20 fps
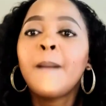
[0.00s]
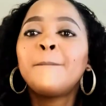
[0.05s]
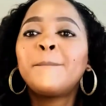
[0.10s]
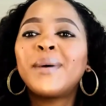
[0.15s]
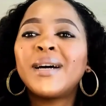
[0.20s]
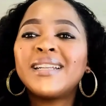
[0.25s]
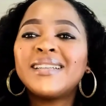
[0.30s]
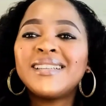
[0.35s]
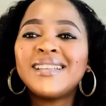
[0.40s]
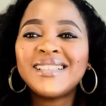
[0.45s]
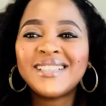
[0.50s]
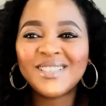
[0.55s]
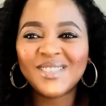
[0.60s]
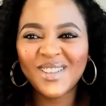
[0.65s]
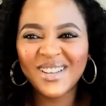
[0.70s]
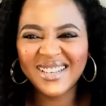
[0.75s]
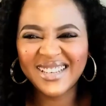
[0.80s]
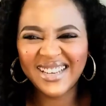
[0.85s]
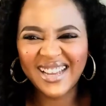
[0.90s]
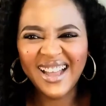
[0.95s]
But it's
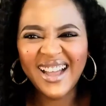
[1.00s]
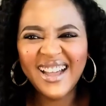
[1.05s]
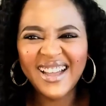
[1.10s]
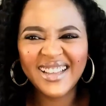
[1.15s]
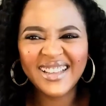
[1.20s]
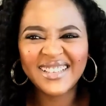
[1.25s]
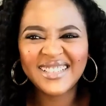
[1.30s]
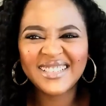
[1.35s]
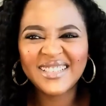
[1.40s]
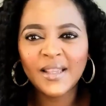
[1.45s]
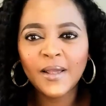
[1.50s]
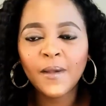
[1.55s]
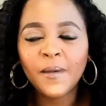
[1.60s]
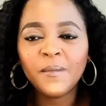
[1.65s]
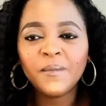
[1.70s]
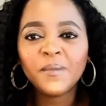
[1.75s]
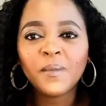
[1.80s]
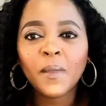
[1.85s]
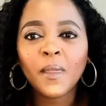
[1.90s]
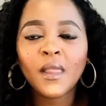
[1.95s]
not
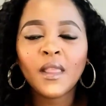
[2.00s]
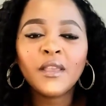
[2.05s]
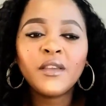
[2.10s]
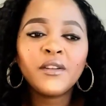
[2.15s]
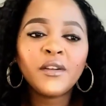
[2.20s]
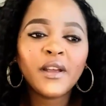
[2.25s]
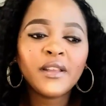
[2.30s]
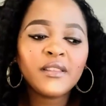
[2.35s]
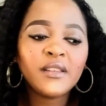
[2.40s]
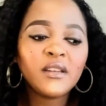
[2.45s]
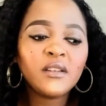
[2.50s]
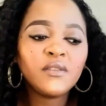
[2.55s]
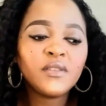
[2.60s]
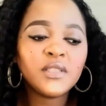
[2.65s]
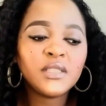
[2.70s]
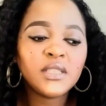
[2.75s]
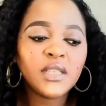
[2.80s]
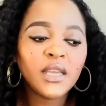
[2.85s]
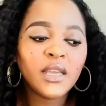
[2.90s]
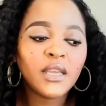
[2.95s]
nice. At the end of
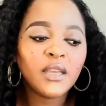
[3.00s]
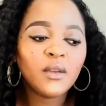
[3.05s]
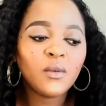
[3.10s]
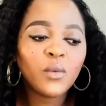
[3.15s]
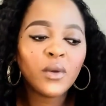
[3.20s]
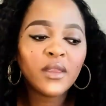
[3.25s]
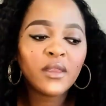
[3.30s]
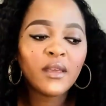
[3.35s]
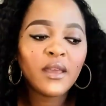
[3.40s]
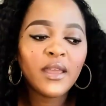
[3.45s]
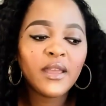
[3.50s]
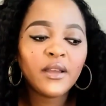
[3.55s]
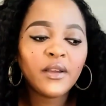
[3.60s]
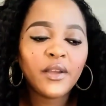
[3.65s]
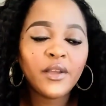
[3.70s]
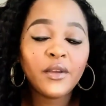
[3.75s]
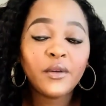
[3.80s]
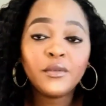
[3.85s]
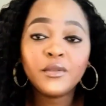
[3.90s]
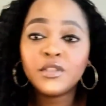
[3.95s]
the day, whether
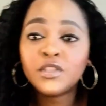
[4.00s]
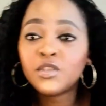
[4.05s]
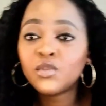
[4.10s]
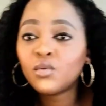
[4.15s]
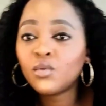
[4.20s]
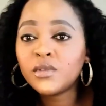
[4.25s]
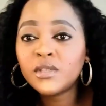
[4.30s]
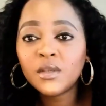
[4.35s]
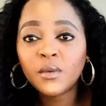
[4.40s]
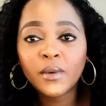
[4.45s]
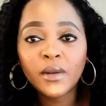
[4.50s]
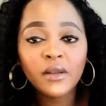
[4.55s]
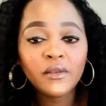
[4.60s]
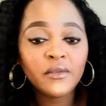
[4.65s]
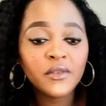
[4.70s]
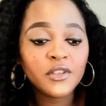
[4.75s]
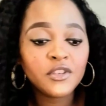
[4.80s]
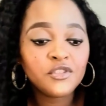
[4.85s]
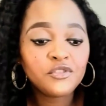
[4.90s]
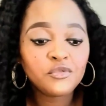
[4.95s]
AKA is snorting,
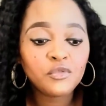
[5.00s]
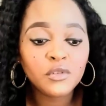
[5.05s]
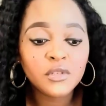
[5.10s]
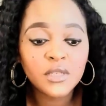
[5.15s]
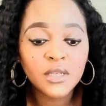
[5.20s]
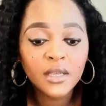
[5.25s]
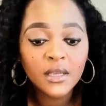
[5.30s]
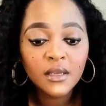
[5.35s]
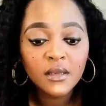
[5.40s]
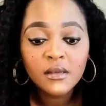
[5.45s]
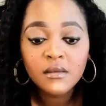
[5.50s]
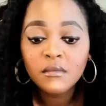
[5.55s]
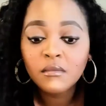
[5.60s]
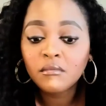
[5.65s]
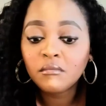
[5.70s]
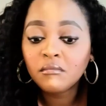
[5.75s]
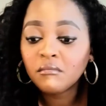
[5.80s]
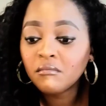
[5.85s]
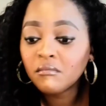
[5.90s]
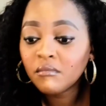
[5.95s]
whatever he's snorting,
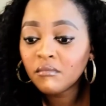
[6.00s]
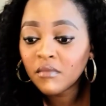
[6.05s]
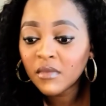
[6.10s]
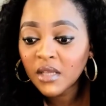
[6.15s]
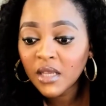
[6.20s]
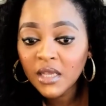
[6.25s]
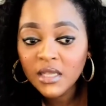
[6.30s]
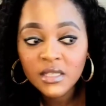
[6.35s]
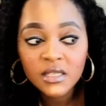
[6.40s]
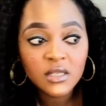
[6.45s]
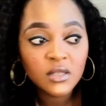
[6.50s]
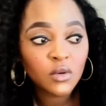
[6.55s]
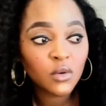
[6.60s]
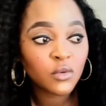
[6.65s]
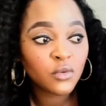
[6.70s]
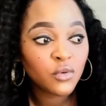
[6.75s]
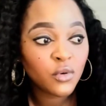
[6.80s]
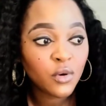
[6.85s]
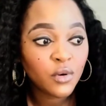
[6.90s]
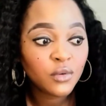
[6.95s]
yes
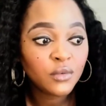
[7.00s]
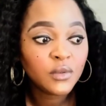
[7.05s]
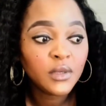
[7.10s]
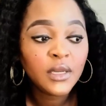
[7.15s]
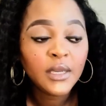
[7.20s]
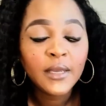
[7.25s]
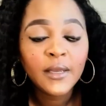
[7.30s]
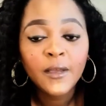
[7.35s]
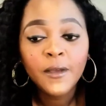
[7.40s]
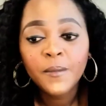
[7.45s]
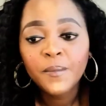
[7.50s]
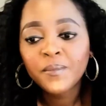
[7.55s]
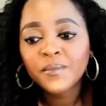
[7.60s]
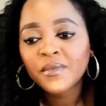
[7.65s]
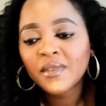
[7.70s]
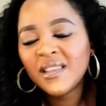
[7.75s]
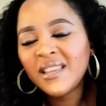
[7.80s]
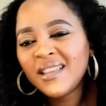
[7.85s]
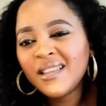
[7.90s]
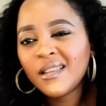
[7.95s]
or no,
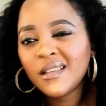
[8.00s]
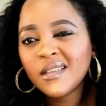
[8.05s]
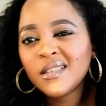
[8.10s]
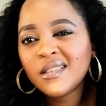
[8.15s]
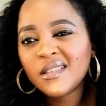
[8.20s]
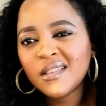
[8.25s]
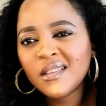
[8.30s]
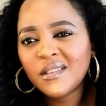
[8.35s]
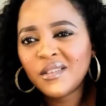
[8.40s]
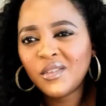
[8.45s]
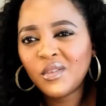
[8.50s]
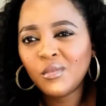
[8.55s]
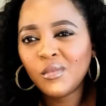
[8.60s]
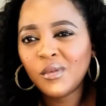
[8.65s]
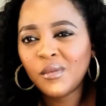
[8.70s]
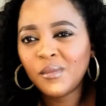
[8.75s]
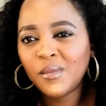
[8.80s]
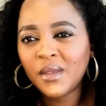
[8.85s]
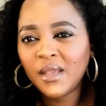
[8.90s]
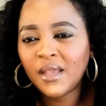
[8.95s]
he is a
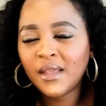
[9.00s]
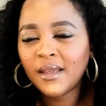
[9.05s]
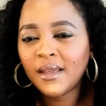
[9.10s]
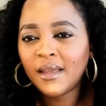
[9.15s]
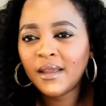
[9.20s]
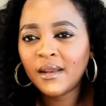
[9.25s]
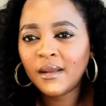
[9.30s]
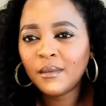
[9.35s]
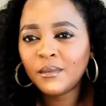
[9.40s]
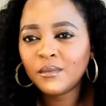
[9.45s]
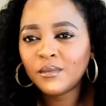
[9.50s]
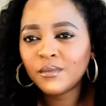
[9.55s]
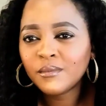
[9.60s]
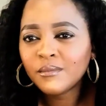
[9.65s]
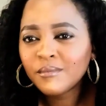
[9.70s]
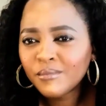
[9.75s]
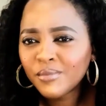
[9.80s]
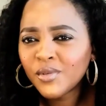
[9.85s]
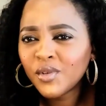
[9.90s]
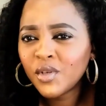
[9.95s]
human being, and
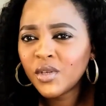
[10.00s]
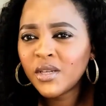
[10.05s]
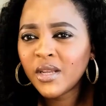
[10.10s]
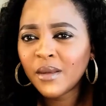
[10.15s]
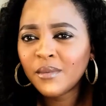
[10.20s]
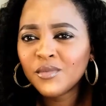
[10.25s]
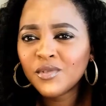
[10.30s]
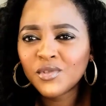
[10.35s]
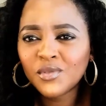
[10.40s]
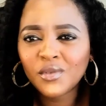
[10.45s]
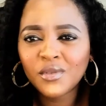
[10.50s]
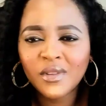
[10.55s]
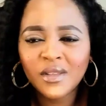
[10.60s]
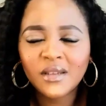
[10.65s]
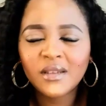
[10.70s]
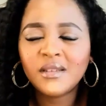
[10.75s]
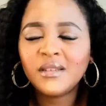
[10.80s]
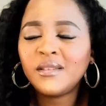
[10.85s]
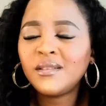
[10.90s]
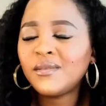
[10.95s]
I'm pretty damn sure that
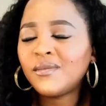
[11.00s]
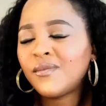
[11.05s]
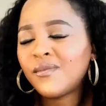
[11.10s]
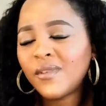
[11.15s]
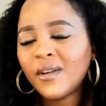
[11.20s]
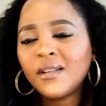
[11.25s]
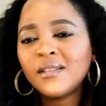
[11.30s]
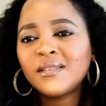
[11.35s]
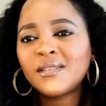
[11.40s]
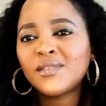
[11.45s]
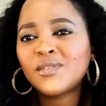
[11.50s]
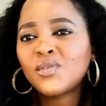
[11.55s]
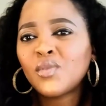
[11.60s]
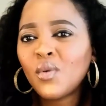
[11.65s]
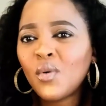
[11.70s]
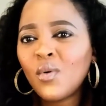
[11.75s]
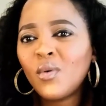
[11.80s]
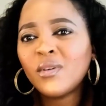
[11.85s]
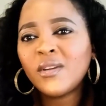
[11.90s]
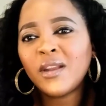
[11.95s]
he felt
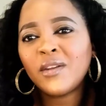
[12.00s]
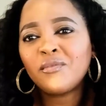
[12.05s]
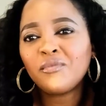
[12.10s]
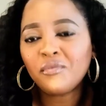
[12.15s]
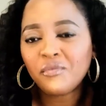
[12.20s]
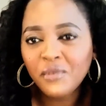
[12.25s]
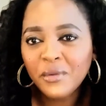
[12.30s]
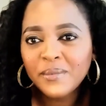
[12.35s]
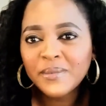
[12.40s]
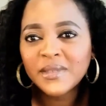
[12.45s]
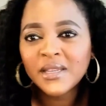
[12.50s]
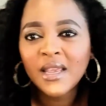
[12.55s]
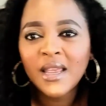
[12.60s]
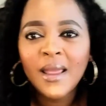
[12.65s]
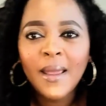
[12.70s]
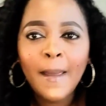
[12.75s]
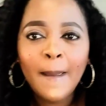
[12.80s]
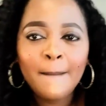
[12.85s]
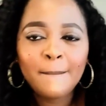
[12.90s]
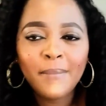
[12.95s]
torn and ripped
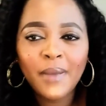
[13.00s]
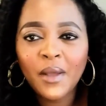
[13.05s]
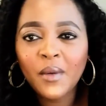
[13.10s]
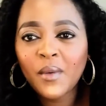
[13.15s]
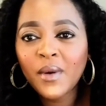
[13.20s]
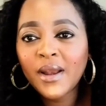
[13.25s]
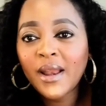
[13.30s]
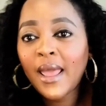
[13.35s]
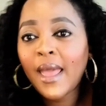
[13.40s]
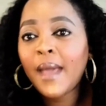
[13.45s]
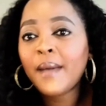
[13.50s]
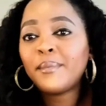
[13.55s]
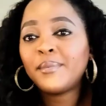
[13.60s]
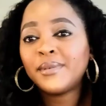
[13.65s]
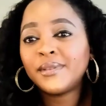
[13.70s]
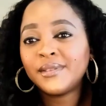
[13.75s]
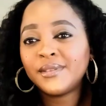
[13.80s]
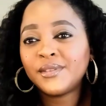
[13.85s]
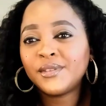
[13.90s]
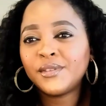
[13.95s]
by what
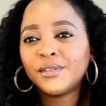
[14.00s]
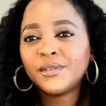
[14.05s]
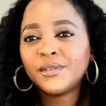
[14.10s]
happened.